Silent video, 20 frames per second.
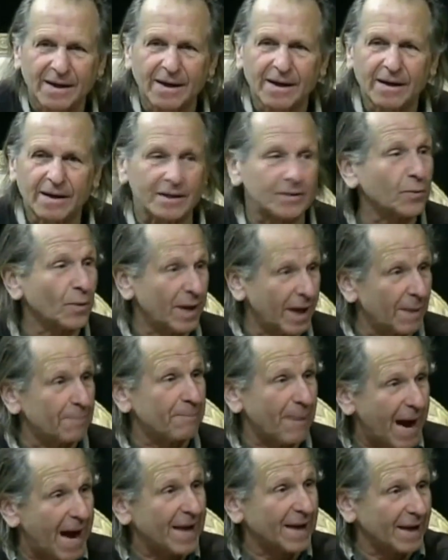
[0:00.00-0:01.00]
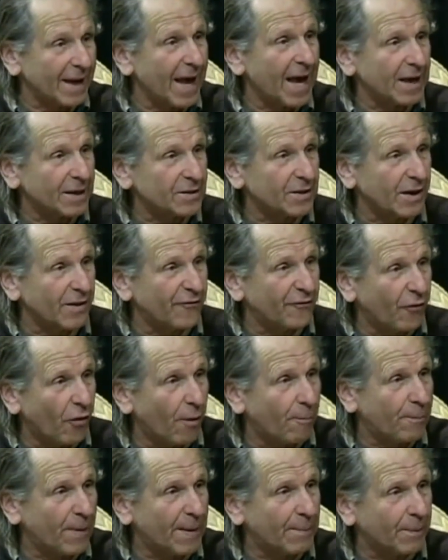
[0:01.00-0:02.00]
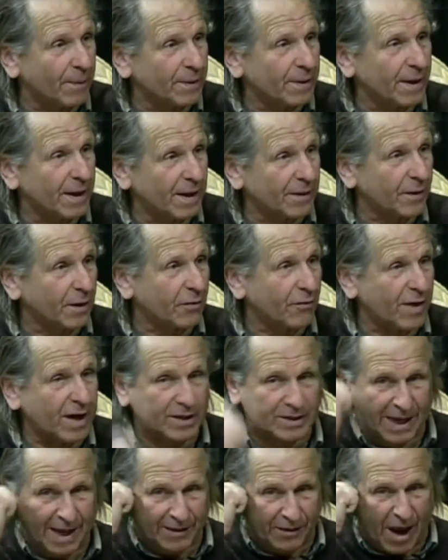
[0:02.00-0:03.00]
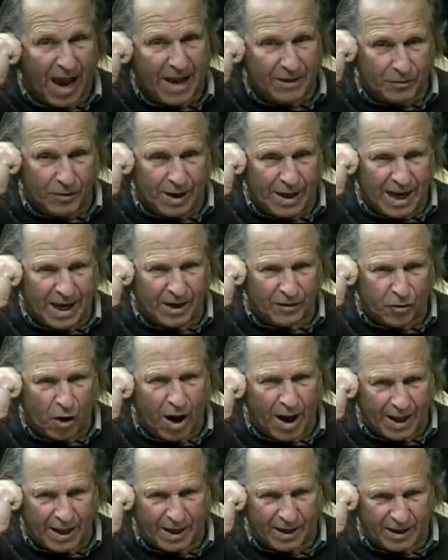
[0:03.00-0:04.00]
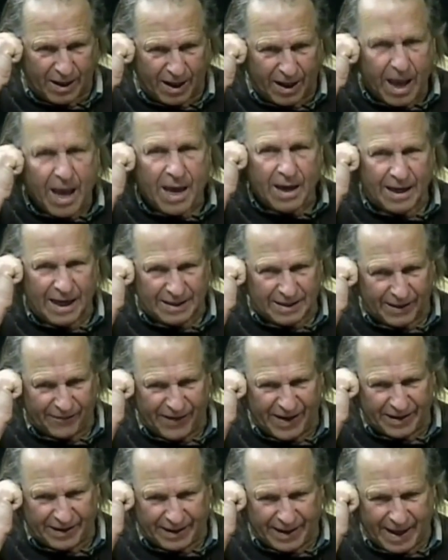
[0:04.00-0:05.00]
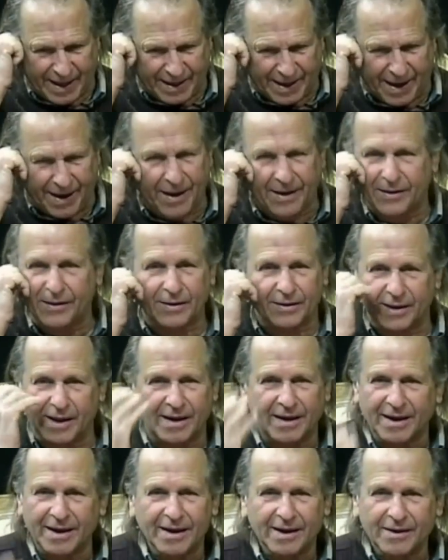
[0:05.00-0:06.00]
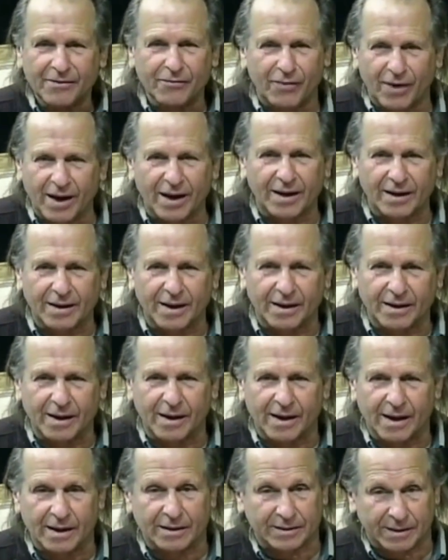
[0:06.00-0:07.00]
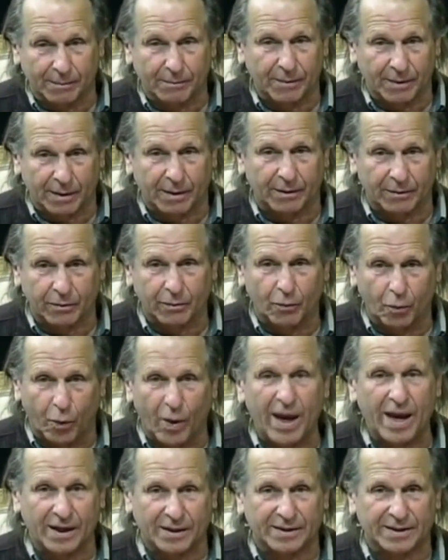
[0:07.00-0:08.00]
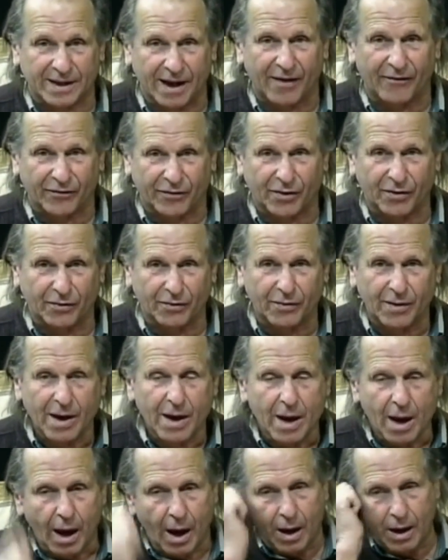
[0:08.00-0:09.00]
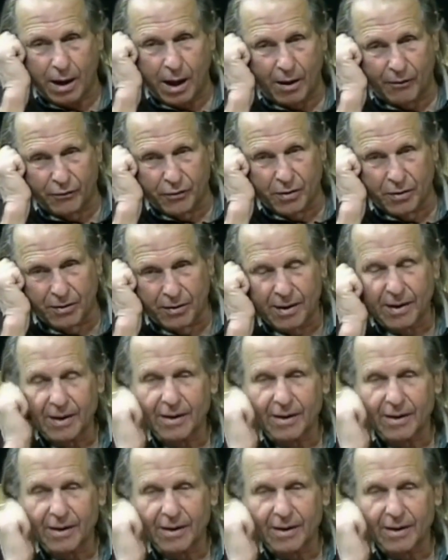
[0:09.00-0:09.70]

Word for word: Because we had potty lines. You had four people, you hear the Greeks say, yeah, because I mean, you, you, really, then you hear some little weird stuff too. I love you.